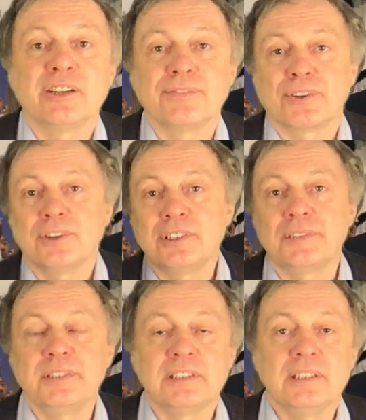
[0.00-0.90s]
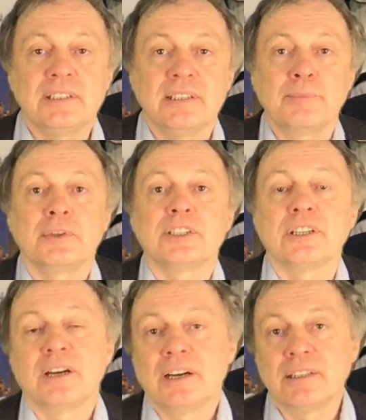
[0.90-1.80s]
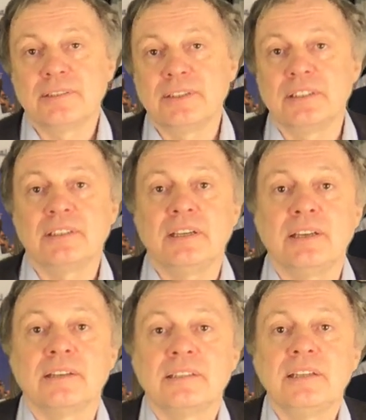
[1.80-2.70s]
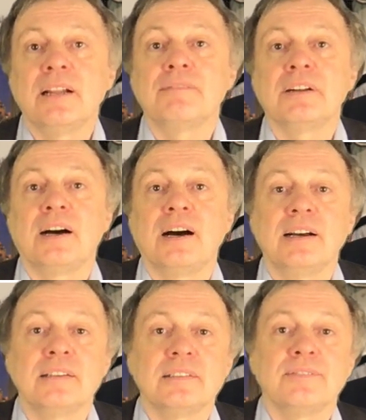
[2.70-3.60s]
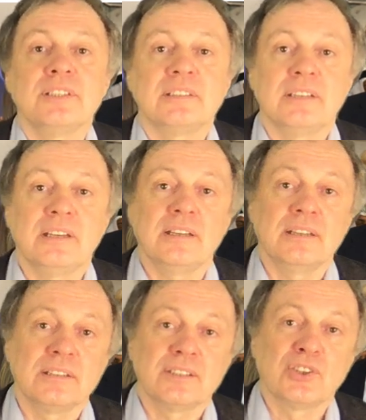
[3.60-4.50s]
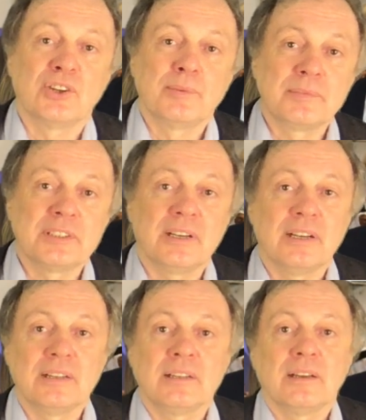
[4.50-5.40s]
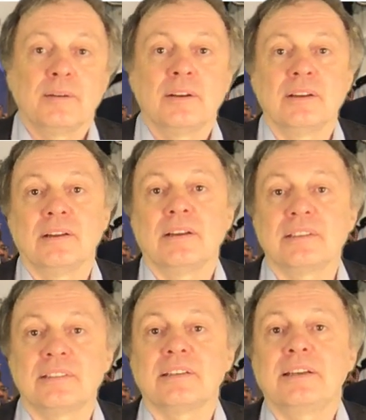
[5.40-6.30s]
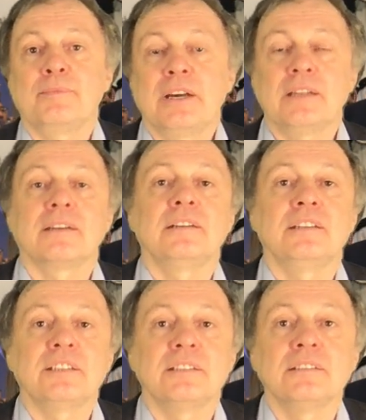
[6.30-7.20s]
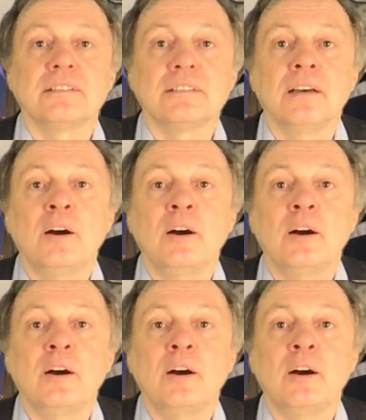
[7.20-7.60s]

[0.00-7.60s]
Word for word: Of course, we see temperature rise, we see sea level rise, we see storms and extreme weather conditions.